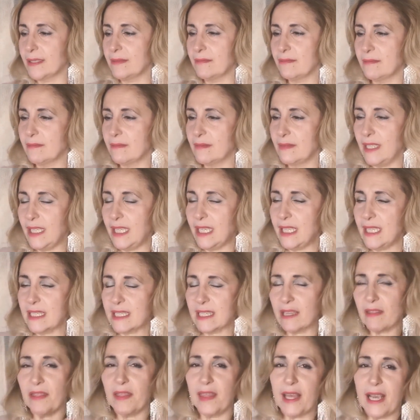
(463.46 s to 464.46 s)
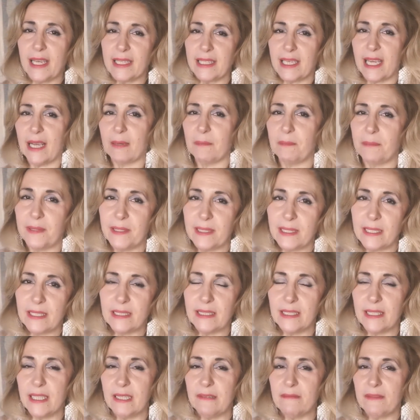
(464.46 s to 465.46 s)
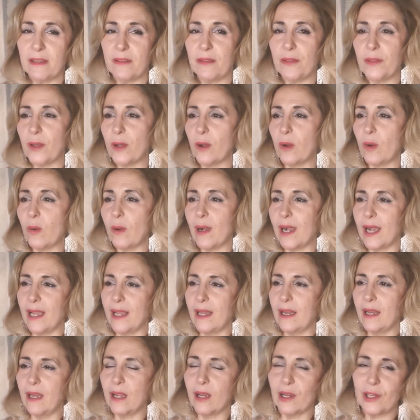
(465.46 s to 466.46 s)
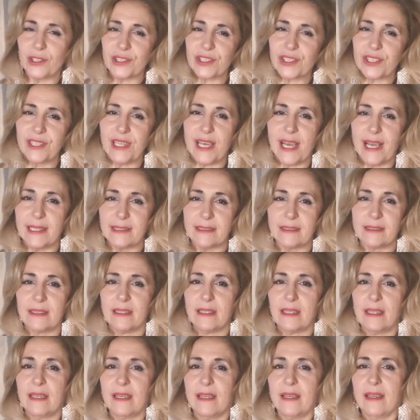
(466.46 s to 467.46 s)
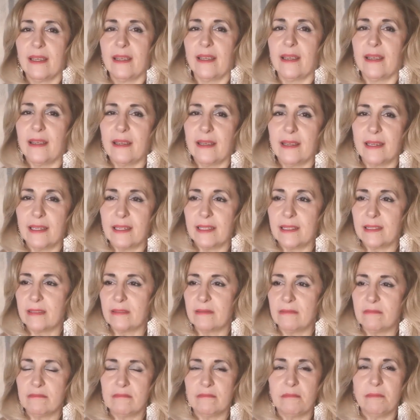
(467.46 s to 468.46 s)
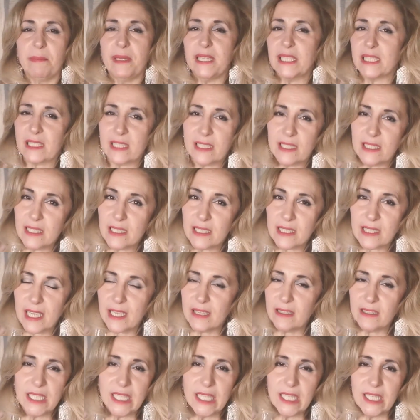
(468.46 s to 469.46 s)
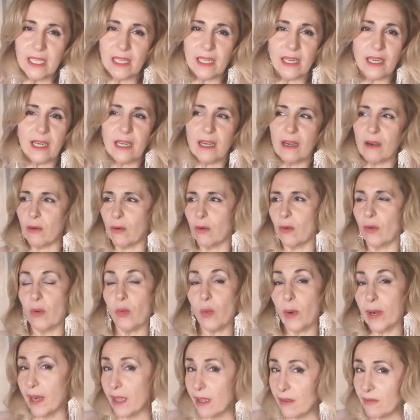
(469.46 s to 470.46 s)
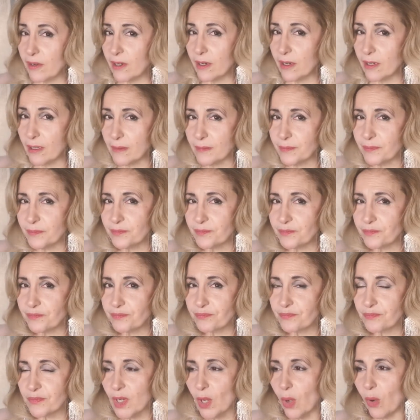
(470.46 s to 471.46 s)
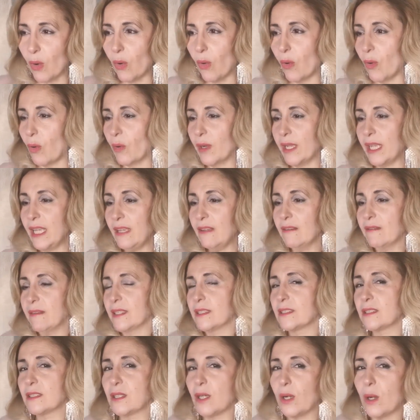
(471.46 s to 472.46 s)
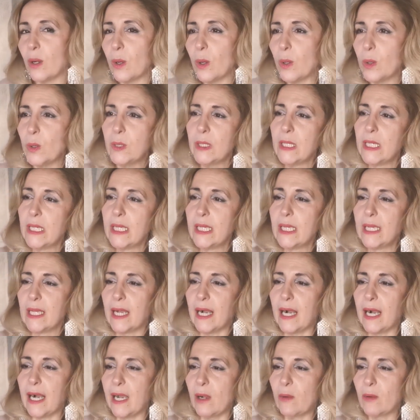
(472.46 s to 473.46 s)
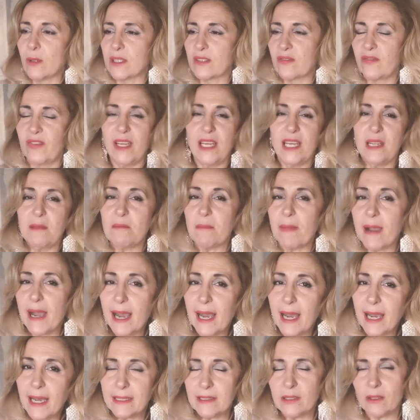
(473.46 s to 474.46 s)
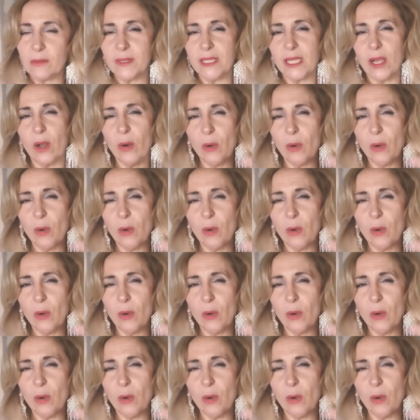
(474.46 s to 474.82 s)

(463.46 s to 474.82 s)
this and that happened, even though I lost that business idea or whatever, or even though I was feeling bad, or